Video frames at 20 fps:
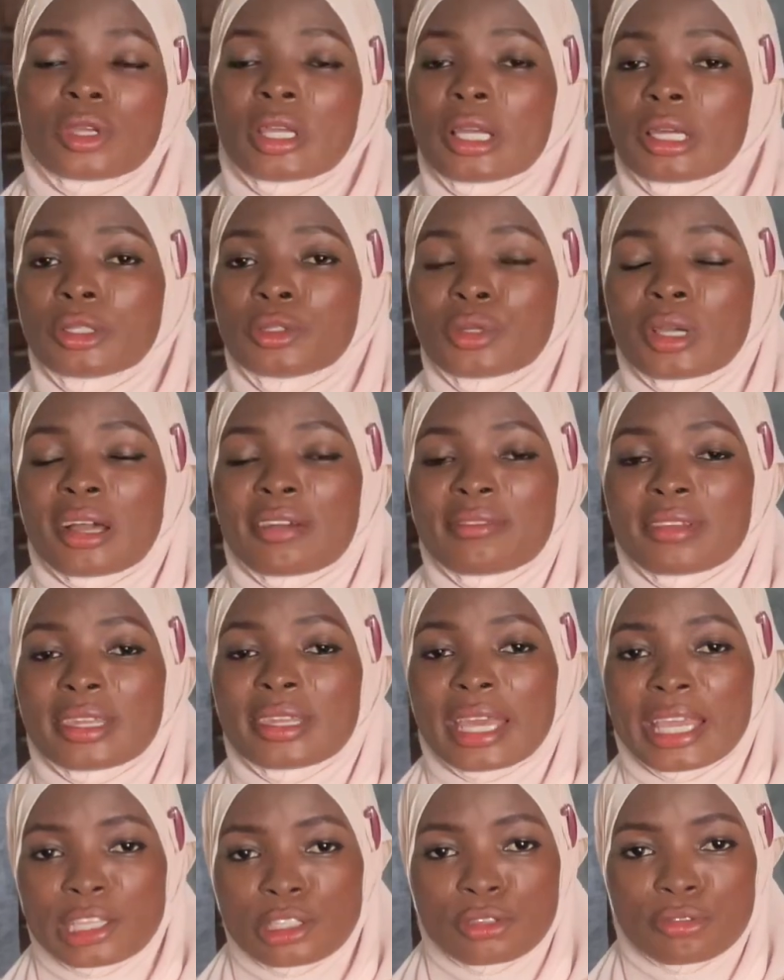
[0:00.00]
you have a
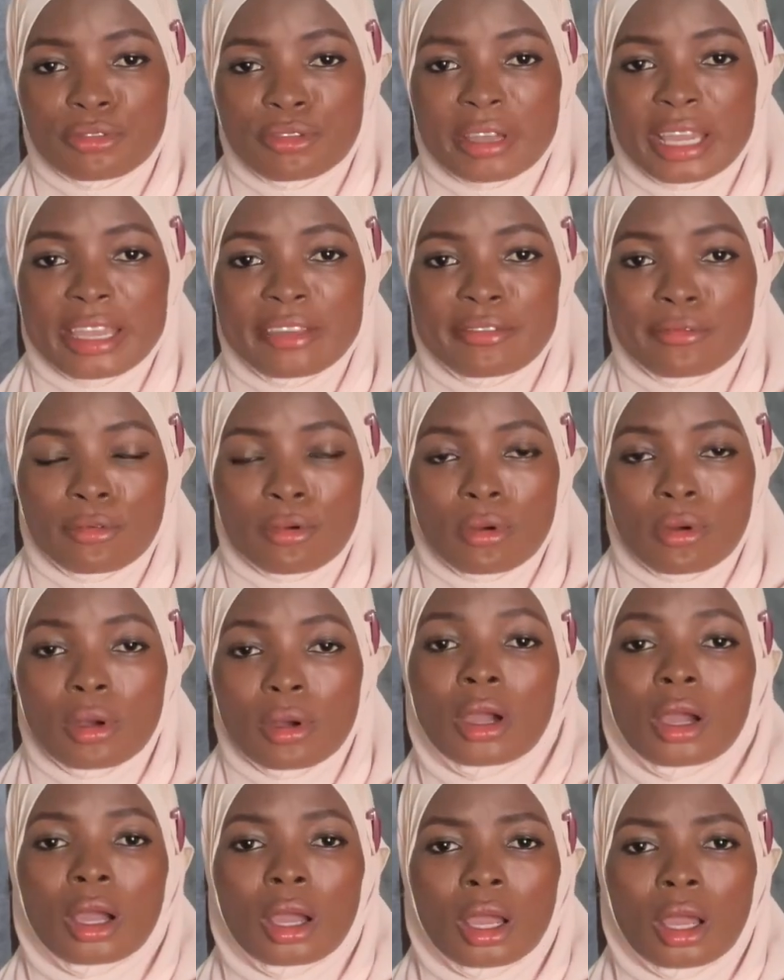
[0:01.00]
9 to 5
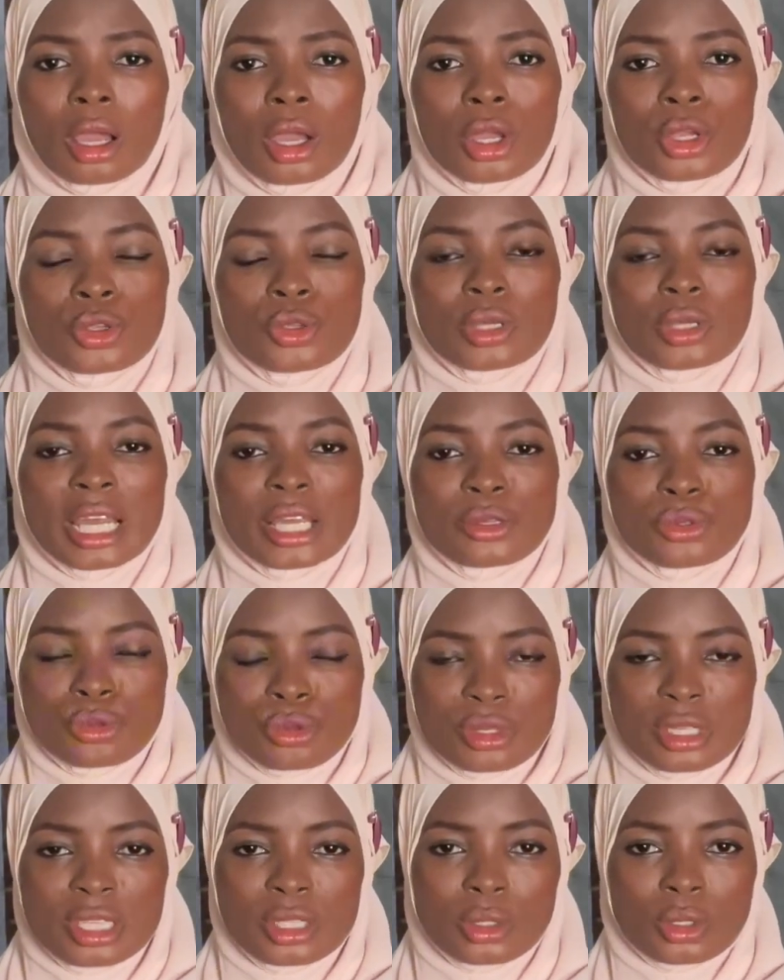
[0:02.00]
work, you can
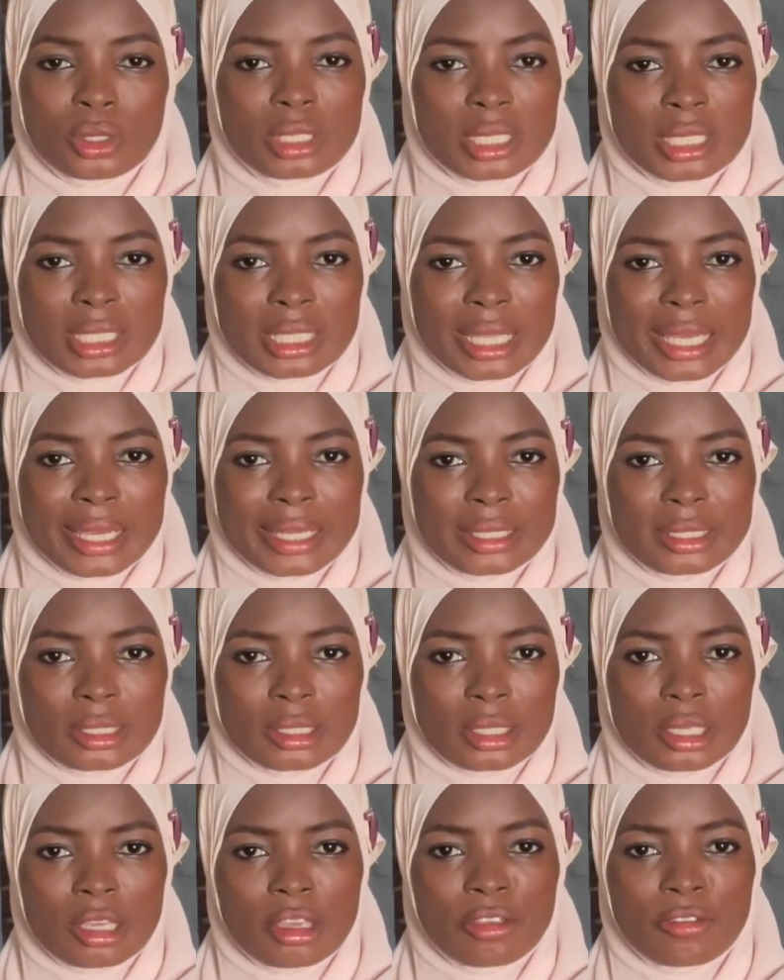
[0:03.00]
do this on the side.